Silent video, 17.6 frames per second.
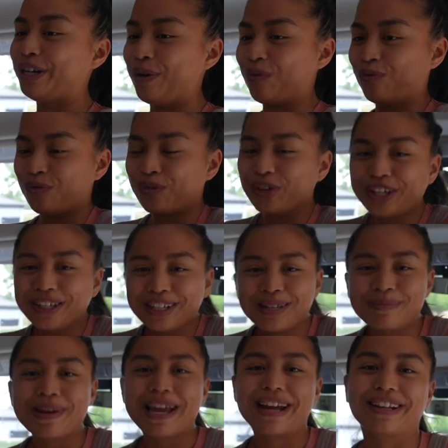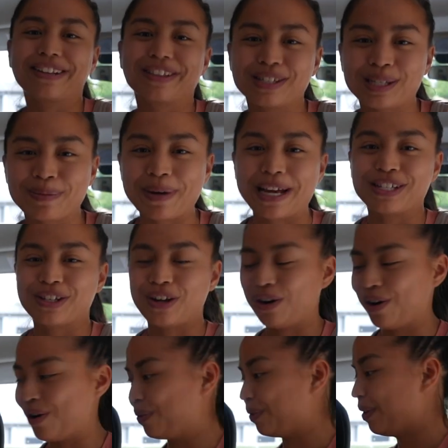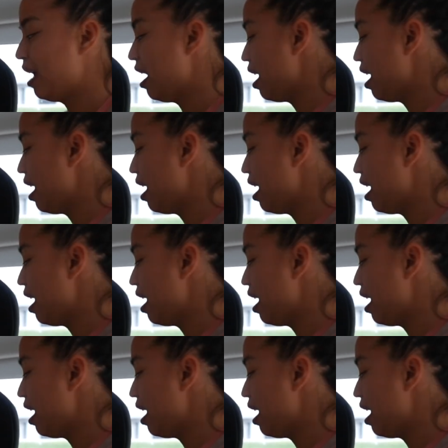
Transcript: know, really make the space our own.